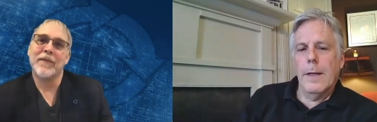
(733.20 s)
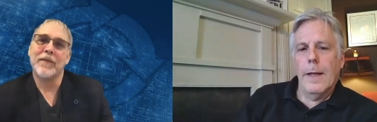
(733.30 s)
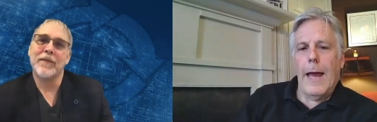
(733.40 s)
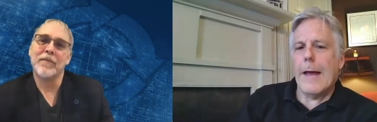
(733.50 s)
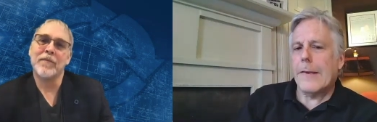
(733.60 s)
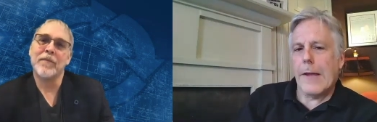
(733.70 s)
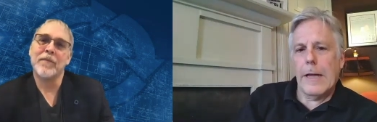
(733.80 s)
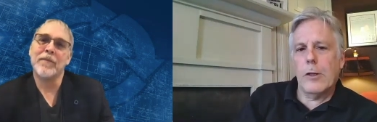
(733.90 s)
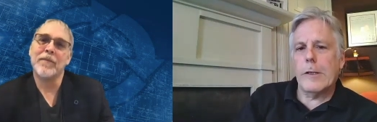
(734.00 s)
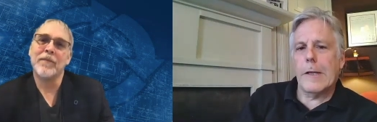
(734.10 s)
Speaker 1: As I
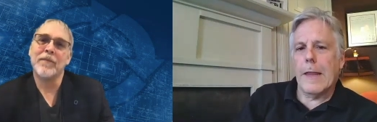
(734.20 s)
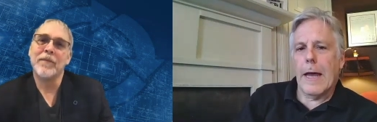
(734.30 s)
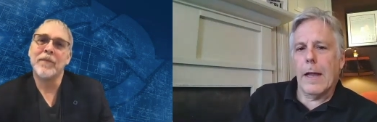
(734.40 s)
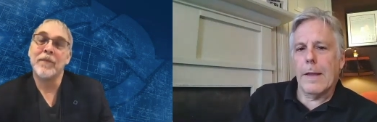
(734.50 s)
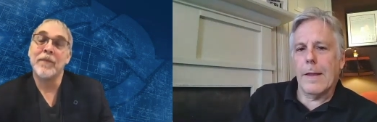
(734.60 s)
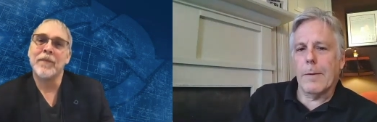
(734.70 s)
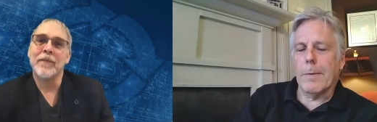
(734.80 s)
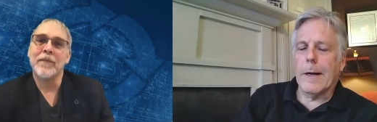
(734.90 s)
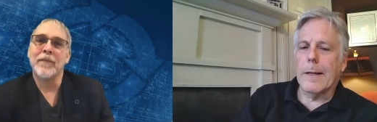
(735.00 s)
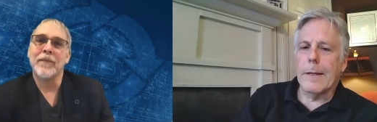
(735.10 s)
looked at that, I thought,
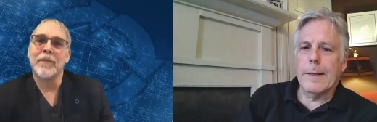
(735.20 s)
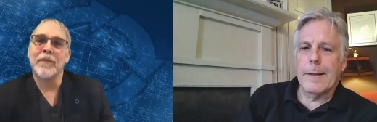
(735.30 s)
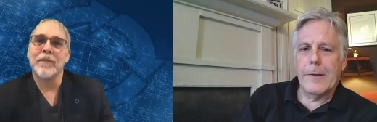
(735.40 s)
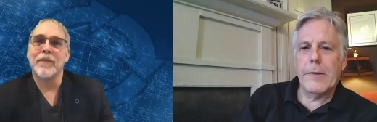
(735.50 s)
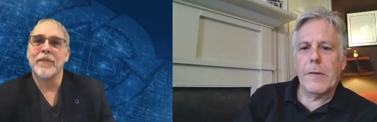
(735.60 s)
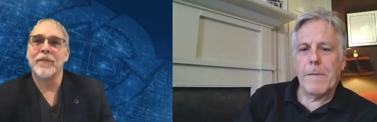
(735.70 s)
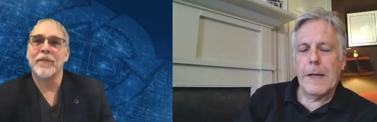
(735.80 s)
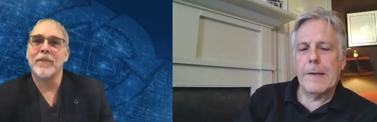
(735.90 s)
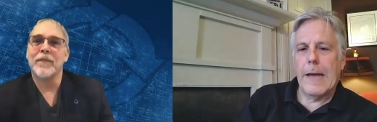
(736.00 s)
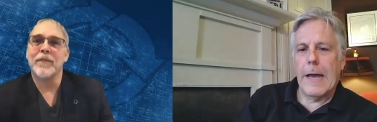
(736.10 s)
wow, this is
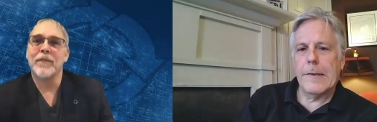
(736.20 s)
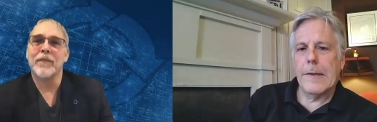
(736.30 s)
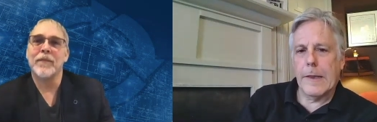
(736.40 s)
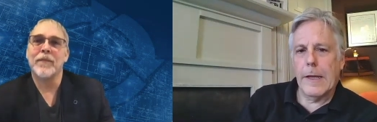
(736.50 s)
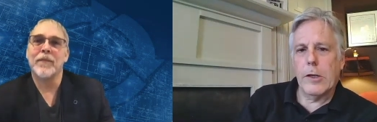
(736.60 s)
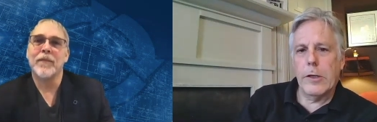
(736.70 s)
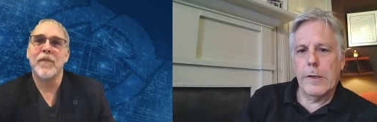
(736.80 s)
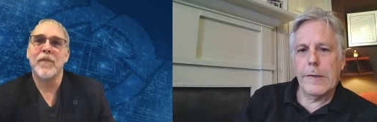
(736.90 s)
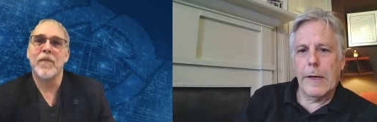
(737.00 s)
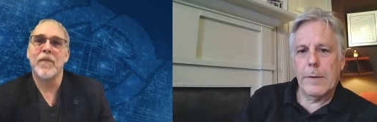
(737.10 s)
fantastic. Thank
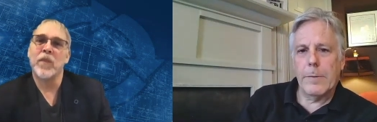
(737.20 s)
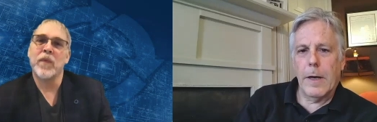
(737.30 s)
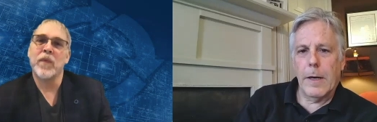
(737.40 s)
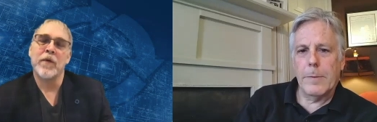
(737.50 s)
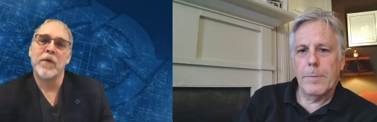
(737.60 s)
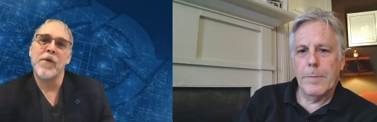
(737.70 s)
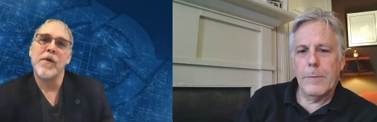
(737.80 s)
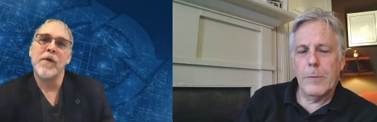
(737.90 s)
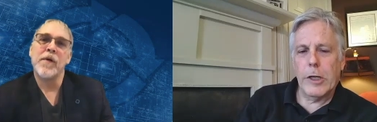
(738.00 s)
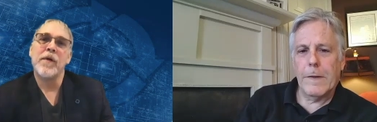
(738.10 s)
goodness I
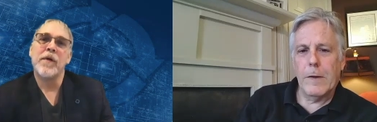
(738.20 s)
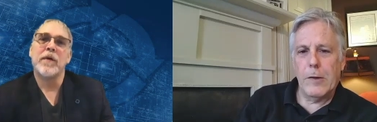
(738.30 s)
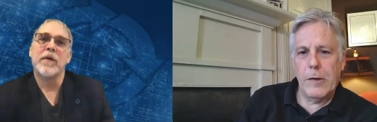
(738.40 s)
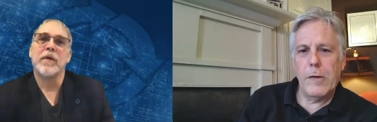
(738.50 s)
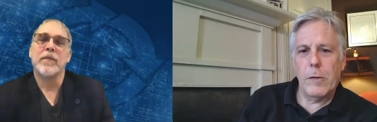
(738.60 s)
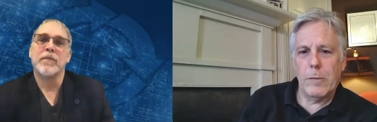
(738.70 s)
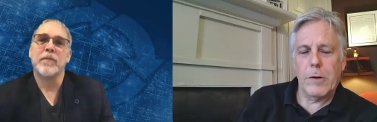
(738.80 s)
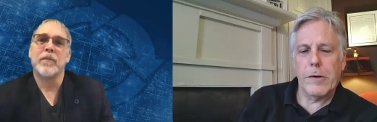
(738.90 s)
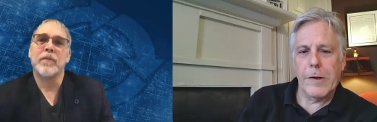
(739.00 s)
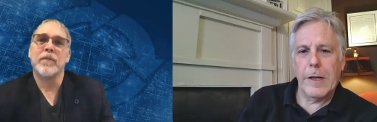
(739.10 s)
look at the digital
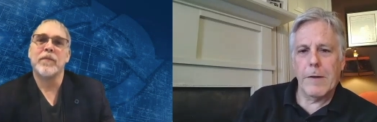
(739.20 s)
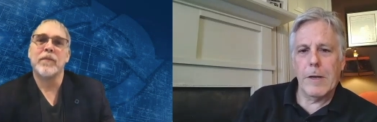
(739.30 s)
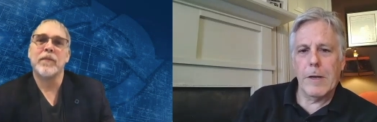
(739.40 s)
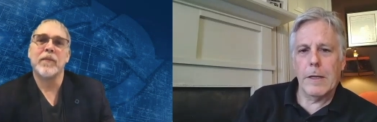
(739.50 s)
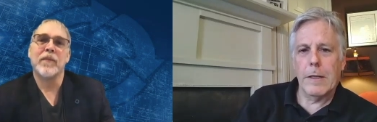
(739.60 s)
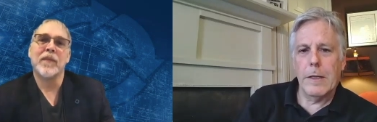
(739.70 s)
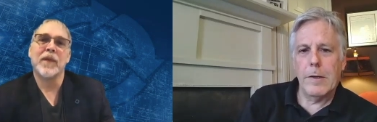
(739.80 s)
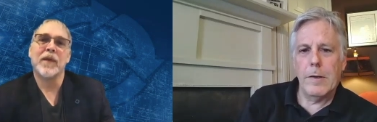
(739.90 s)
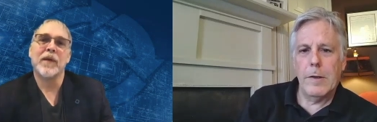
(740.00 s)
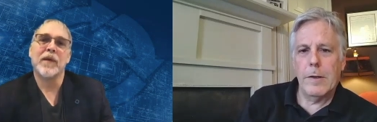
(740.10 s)
version every now and then
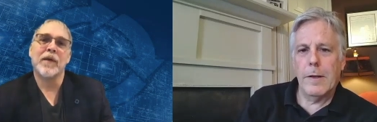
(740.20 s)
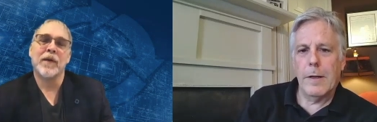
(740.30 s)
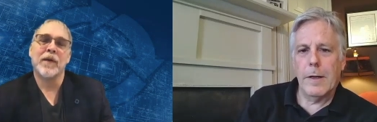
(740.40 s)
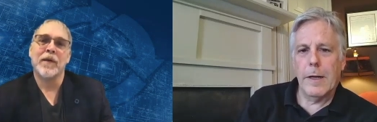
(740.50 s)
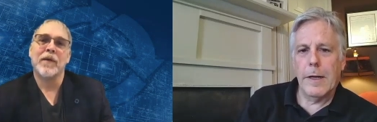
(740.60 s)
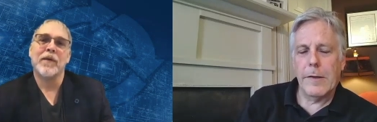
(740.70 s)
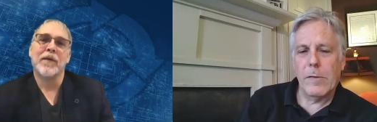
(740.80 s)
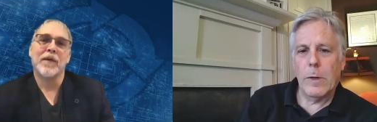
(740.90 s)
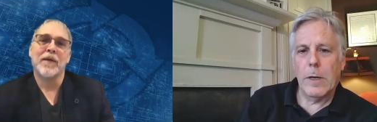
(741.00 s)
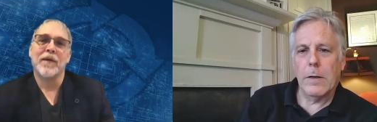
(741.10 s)
as
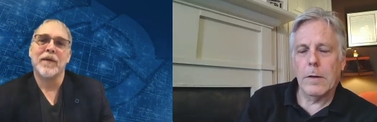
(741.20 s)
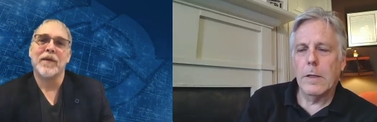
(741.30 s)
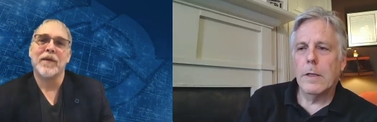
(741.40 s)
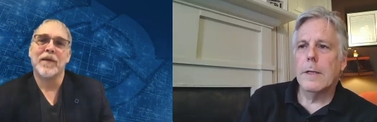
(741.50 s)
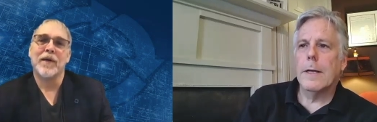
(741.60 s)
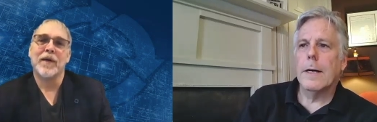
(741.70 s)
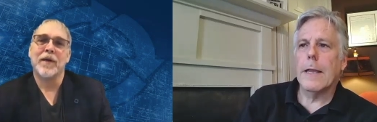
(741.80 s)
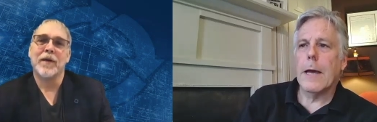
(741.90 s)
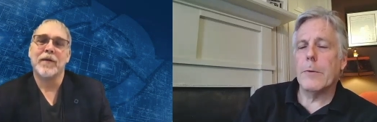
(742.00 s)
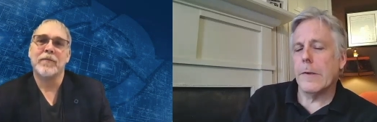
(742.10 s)
well.
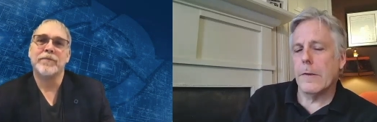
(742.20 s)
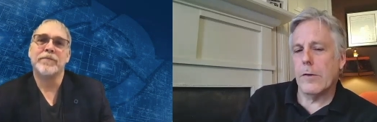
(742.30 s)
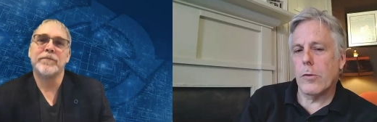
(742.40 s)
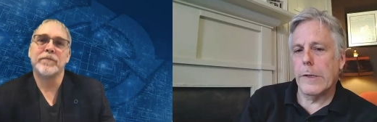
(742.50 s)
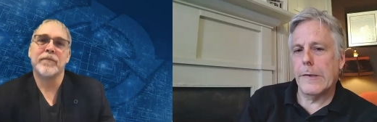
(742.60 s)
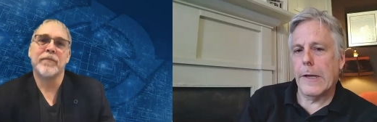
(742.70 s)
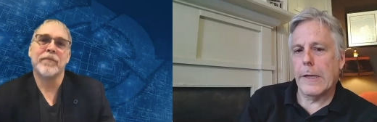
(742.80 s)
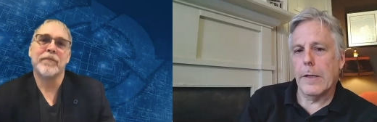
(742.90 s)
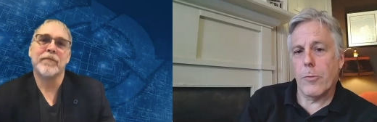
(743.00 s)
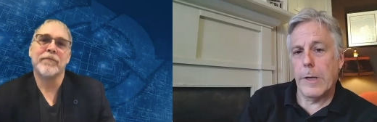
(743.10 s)
That was on the
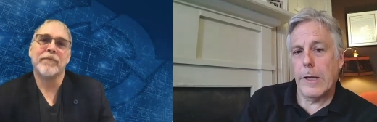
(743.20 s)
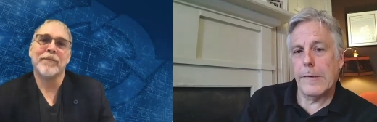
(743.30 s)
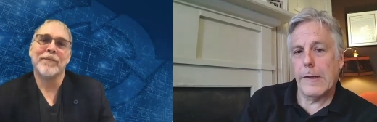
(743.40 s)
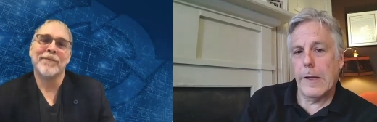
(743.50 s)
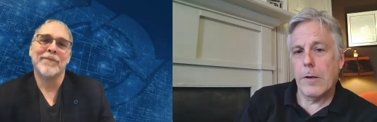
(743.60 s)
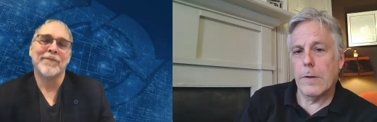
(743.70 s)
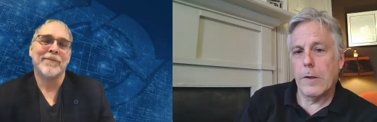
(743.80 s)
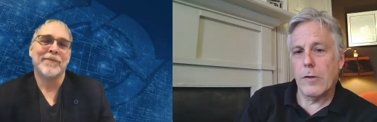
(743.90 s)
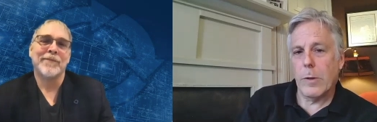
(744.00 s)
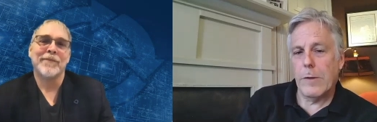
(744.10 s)
22nd. 3 days later, on the
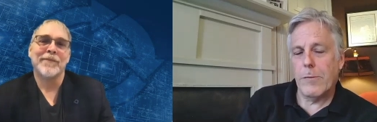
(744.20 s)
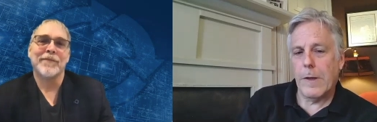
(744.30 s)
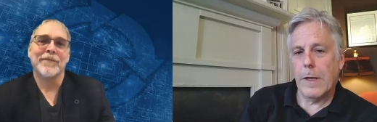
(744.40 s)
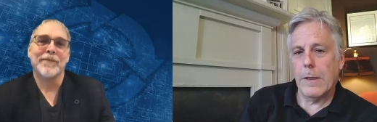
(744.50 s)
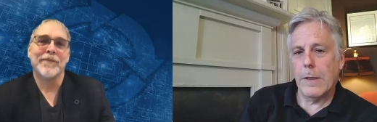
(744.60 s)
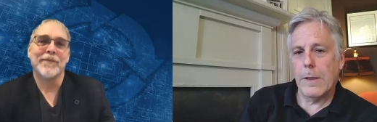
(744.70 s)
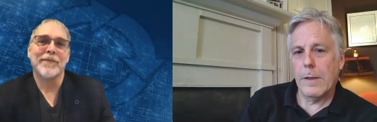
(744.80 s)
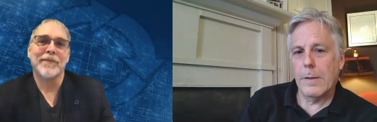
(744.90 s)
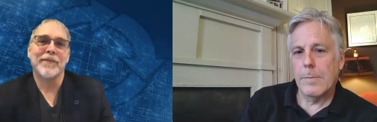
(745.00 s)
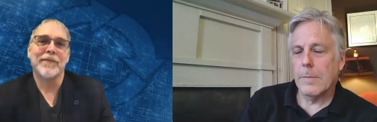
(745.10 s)
25th,
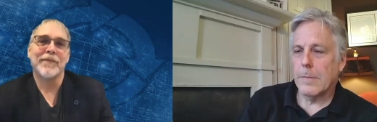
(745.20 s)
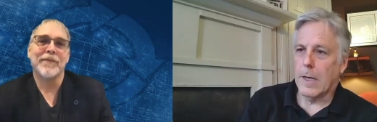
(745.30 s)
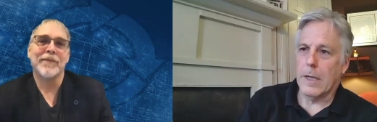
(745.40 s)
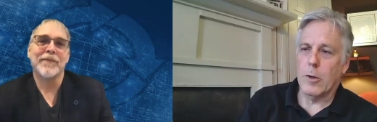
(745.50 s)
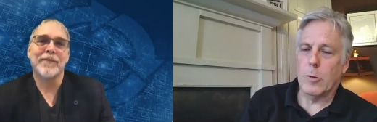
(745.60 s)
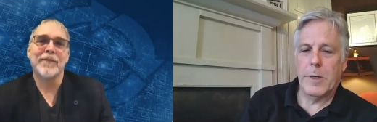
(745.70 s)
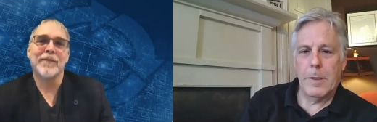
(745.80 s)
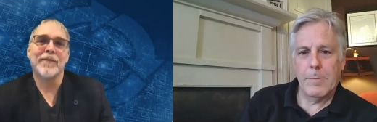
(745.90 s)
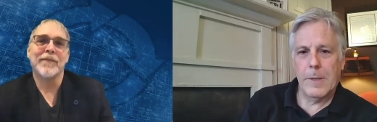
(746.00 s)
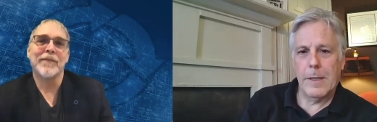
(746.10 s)
I open
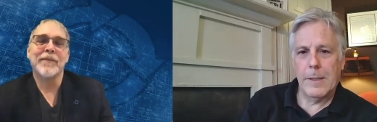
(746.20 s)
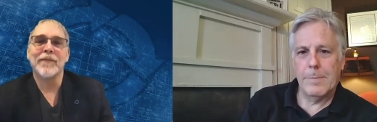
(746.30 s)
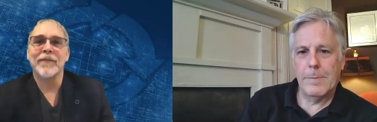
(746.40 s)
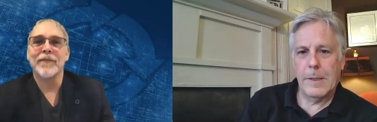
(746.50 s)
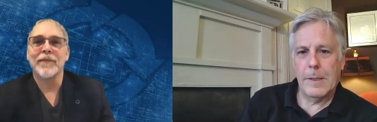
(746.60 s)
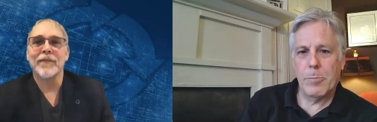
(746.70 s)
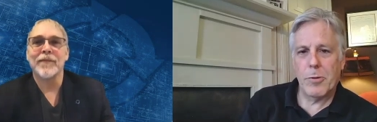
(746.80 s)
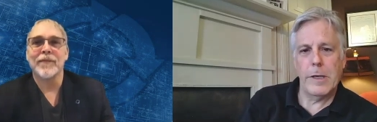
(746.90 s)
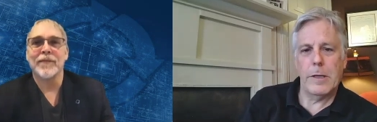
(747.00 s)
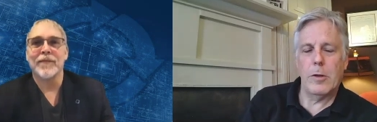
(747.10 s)
up my
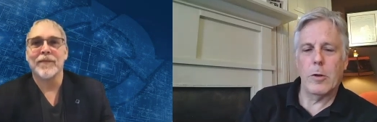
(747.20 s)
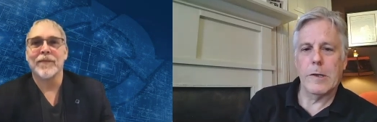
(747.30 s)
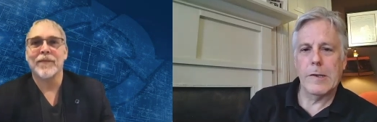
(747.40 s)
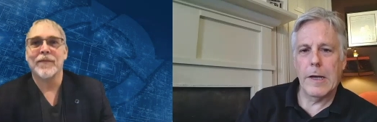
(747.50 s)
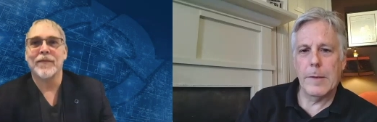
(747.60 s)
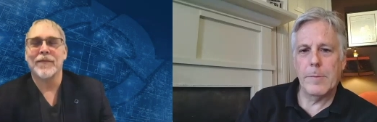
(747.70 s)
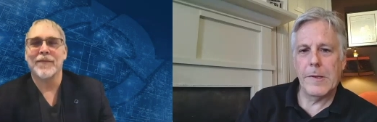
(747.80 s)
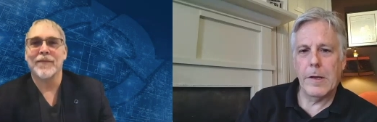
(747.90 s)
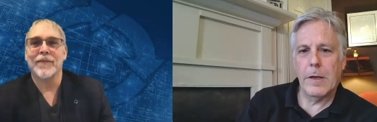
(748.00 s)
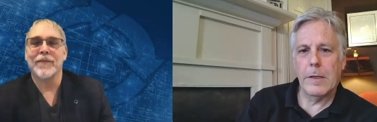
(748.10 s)
print New York Times,
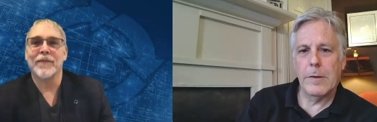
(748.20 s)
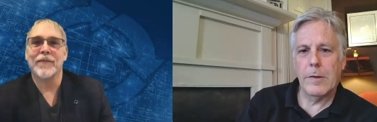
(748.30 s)
and on